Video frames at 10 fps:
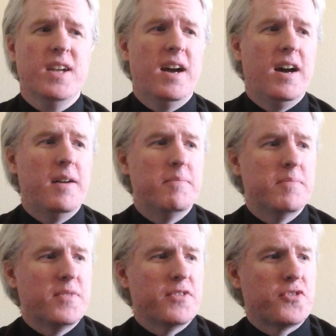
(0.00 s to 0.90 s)

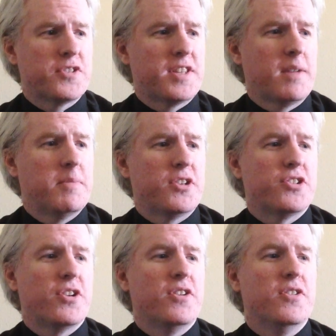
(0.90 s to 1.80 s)
The first thing I'm going to
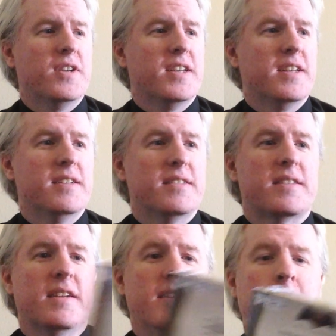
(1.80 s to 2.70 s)
show you
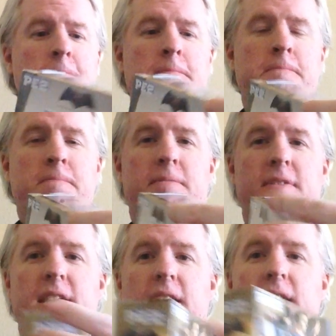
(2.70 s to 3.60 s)
is
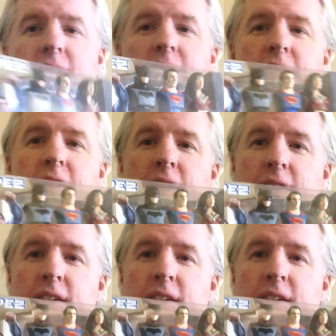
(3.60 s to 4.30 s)
this.